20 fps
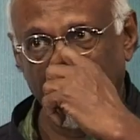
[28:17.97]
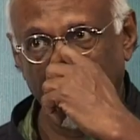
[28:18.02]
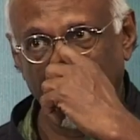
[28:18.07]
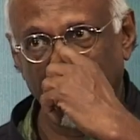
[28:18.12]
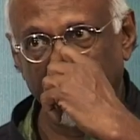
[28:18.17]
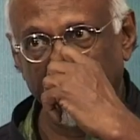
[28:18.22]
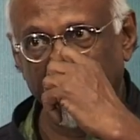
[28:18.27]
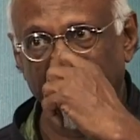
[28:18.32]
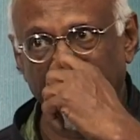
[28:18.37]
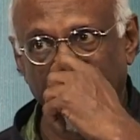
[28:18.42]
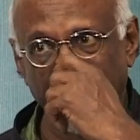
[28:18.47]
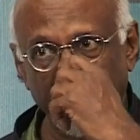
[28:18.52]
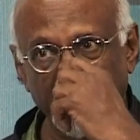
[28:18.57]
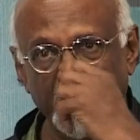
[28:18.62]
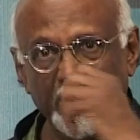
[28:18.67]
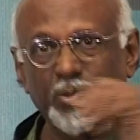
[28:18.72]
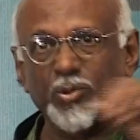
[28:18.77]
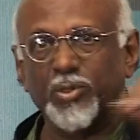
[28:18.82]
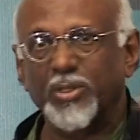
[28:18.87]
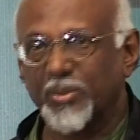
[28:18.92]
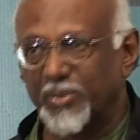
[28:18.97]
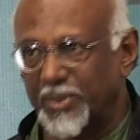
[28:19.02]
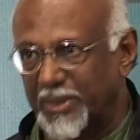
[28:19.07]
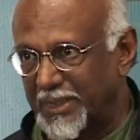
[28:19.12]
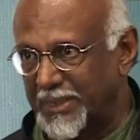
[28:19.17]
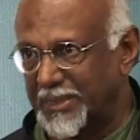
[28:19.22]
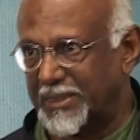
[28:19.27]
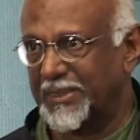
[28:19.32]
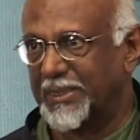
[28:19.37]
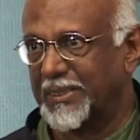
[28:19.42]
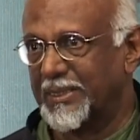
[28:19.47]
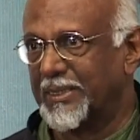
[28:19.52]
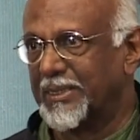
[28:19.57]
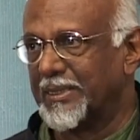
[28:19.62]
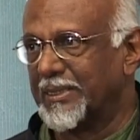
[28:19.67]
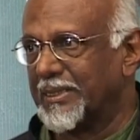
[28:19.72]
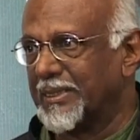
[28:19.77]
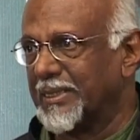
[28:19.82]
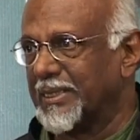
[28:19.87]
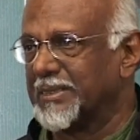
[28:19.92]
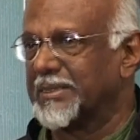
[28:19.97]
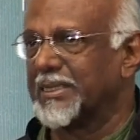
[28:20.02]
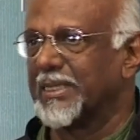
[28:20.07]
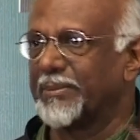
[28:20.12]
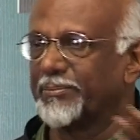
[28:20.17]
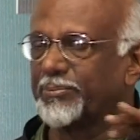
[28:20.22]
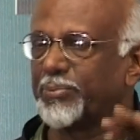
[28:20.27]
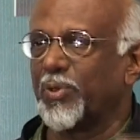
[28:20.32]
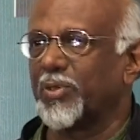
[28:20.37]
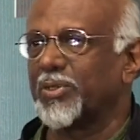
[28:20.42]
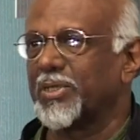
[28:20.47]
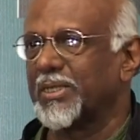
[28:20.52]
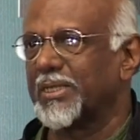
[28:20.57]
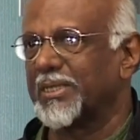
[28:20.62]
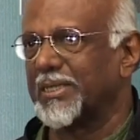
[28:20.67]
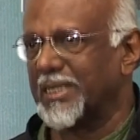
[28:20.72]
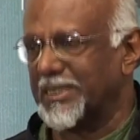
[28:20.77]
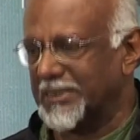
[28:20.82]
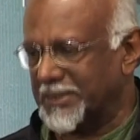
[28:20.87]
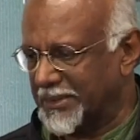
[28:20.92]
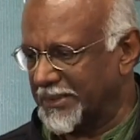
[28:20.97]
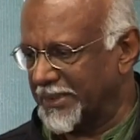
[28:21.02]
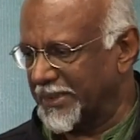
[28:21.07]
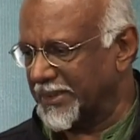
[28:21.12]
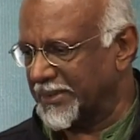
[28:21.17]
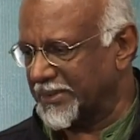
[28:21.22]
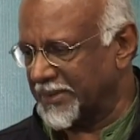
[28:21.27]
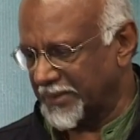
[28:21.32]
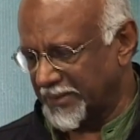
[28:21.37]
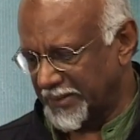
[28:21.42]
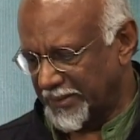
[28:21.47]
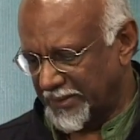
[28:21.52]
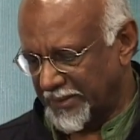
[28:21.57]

the meaning to the work is an important task that